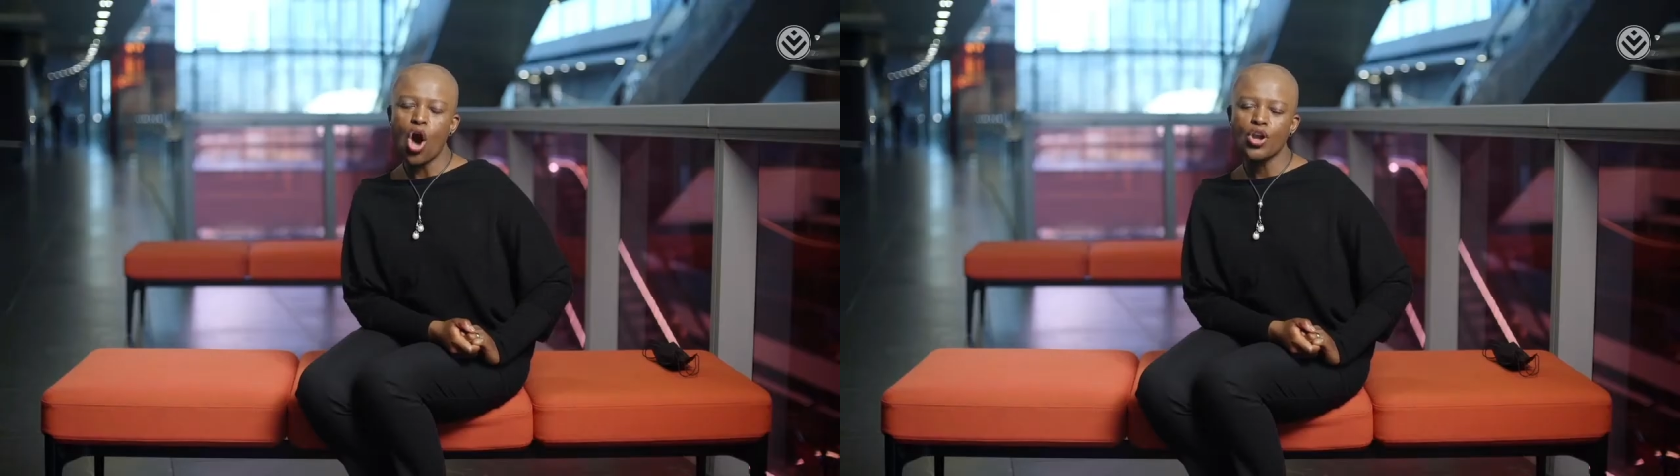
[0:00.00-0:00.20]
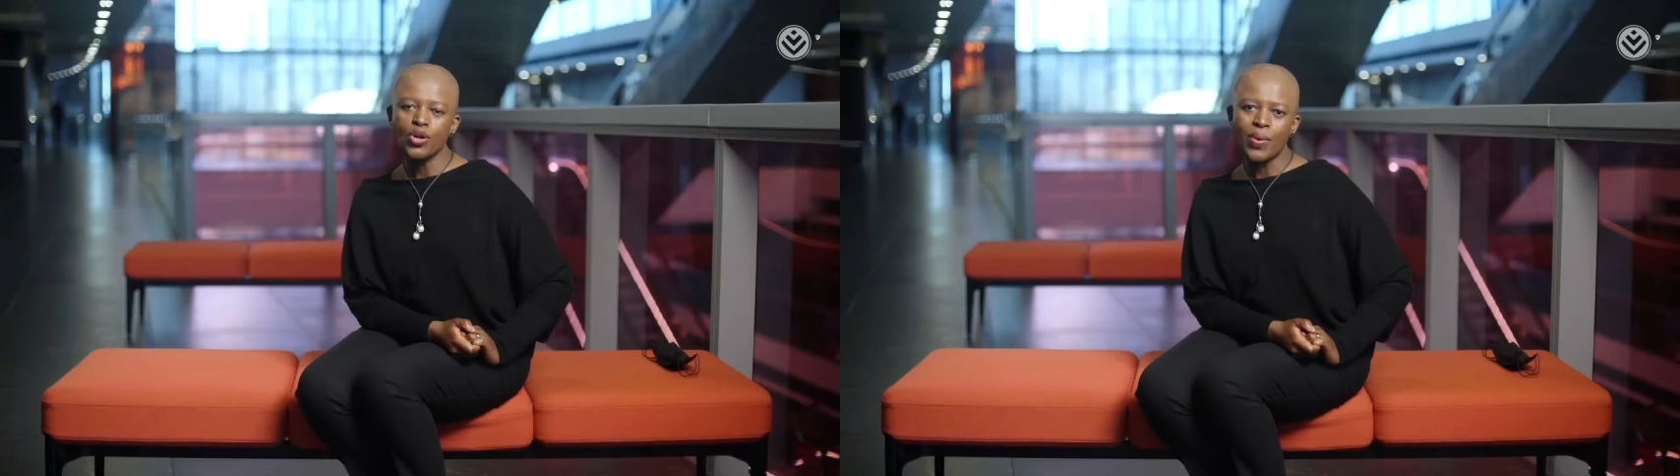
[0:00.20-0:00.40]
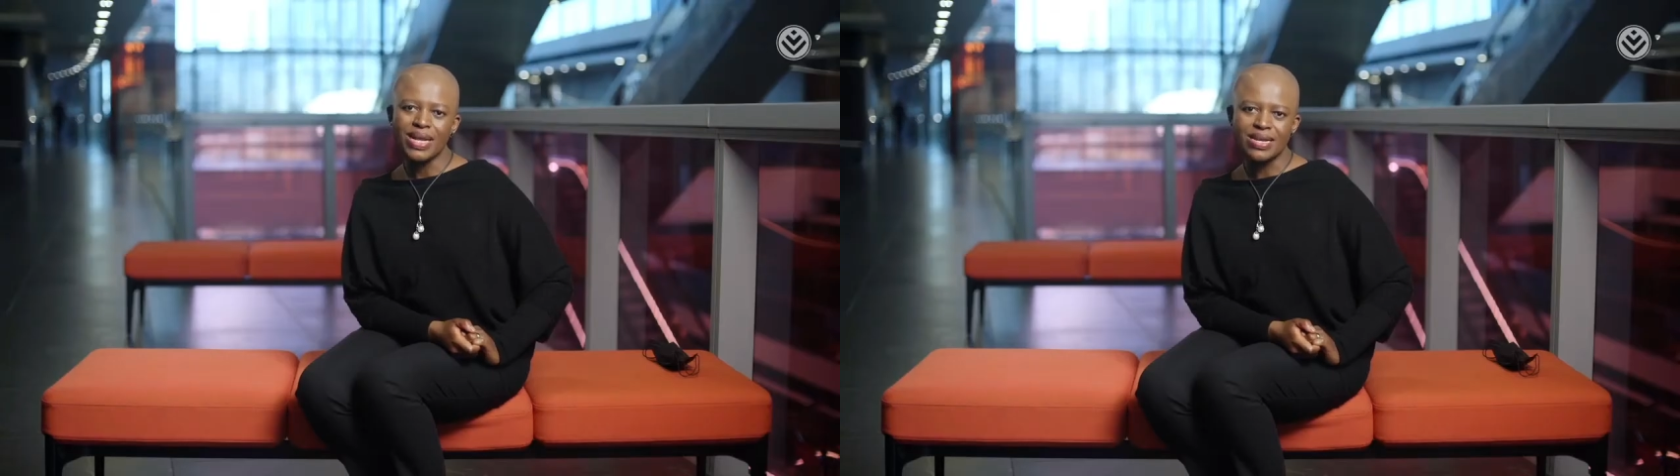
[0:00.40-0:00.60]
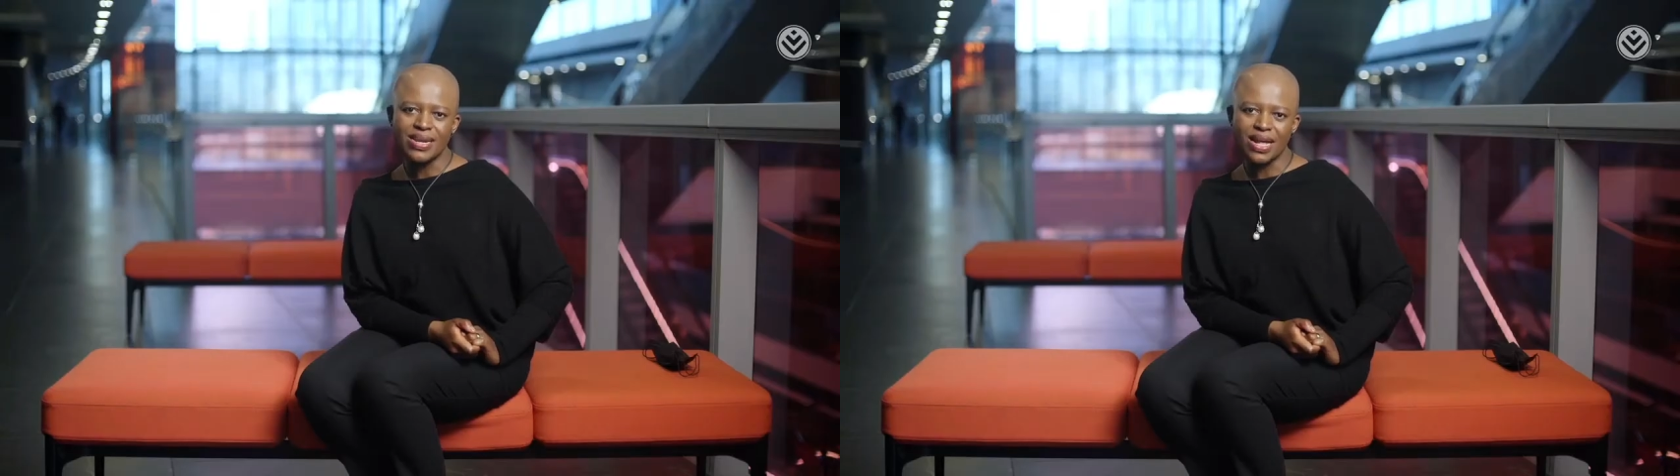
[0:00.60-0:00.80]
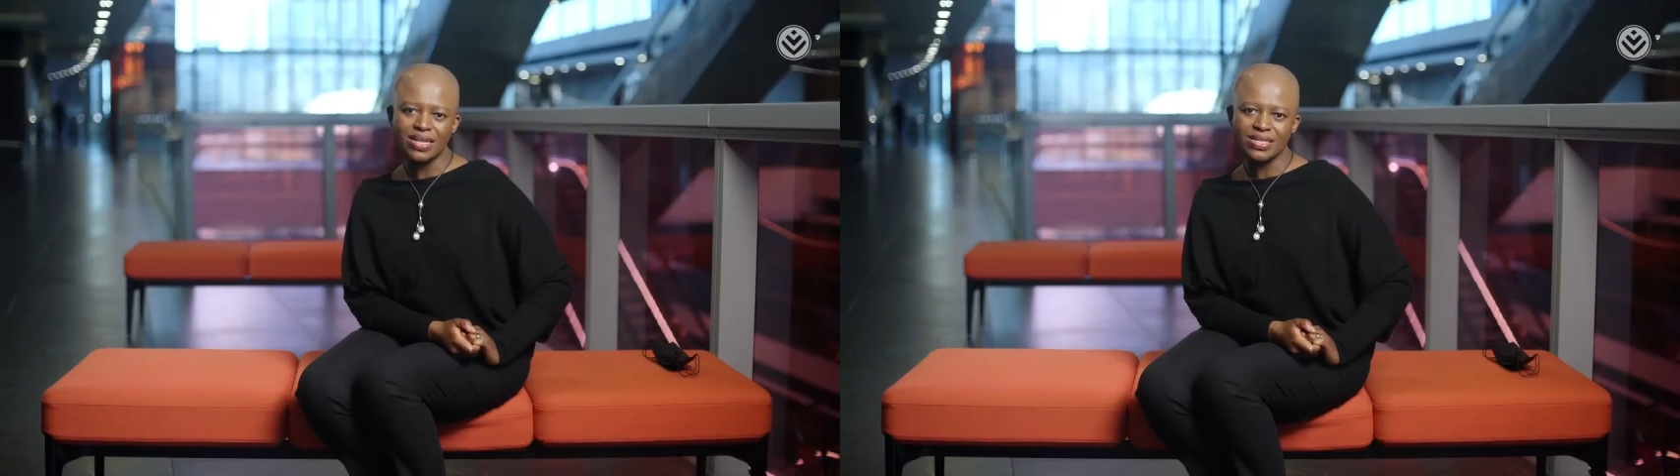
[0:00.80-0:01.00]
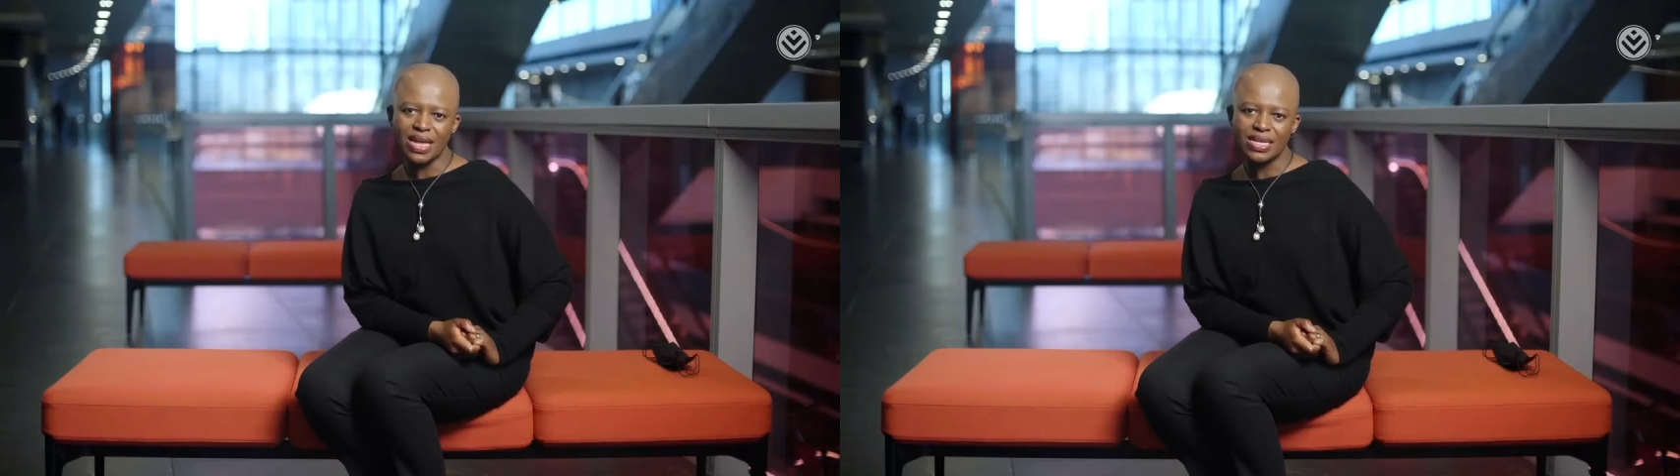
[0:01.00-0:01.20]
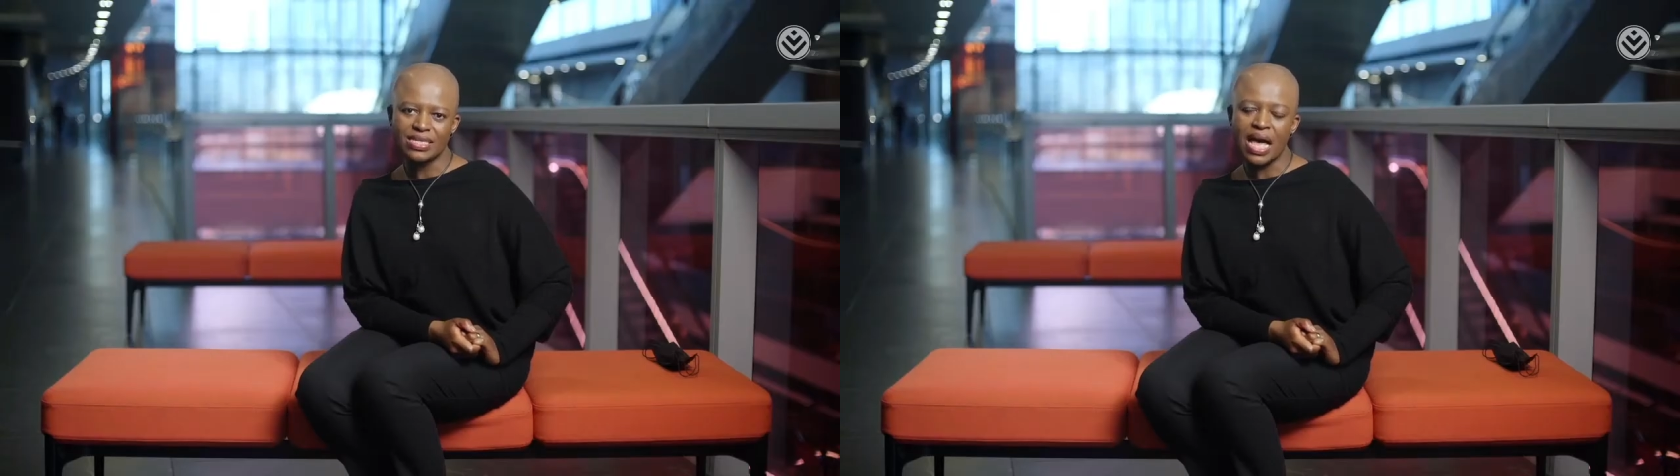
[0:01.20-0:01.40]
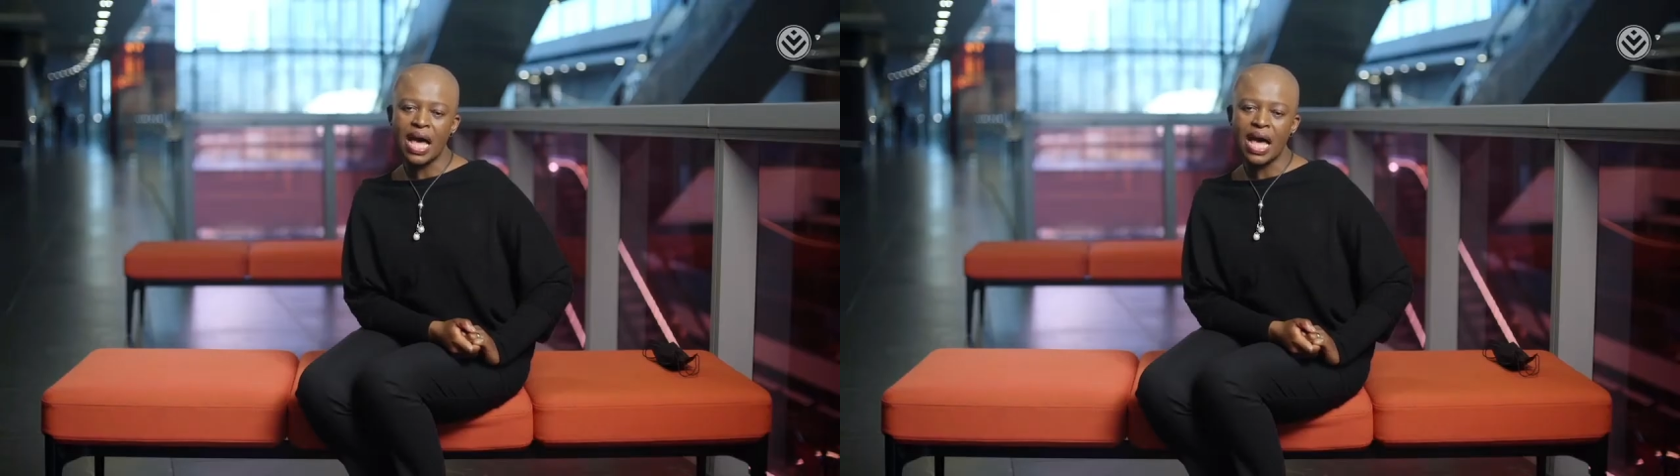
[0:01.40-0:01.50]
Ongoing clinical studies